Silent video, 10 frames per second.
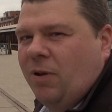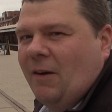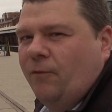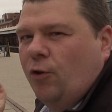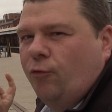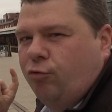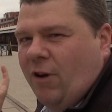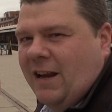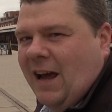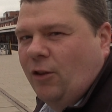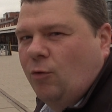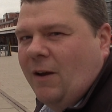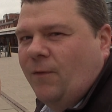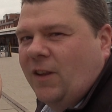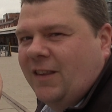platform 3 now to
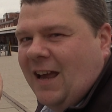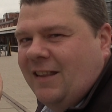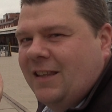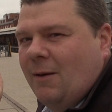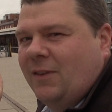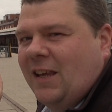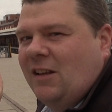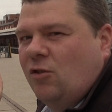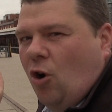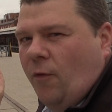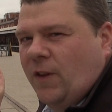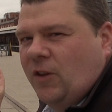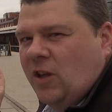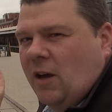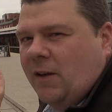wait for the 1017 Northern
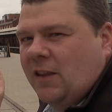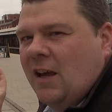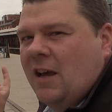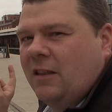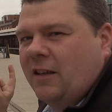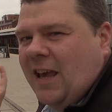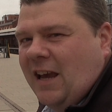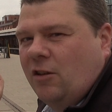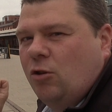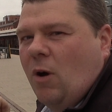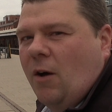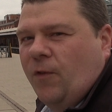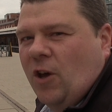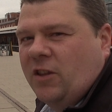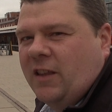service to take us to our
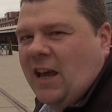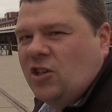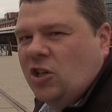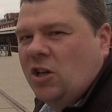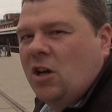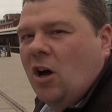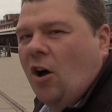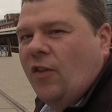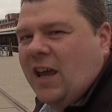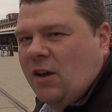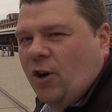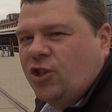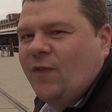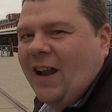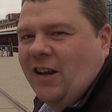first station on the
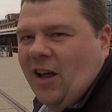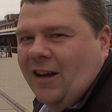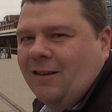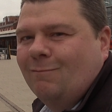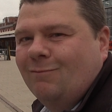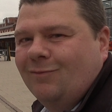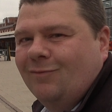Erewash Valley line.